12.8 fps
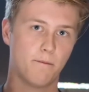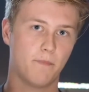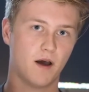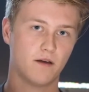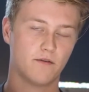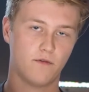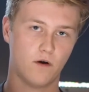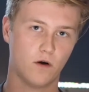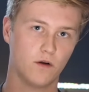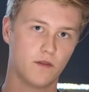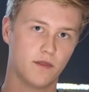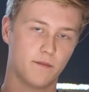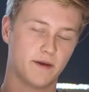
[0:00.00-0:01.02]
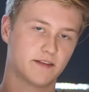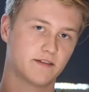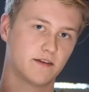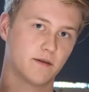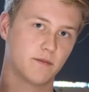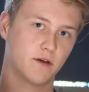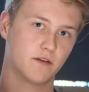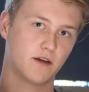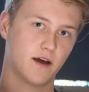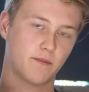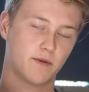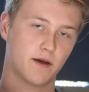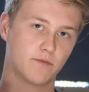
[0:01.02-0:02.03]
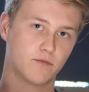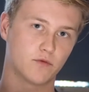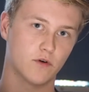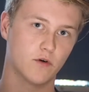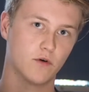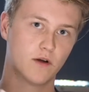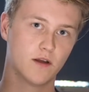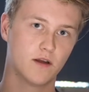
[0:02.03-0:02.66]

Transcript: by far the best thing about the iPad Pro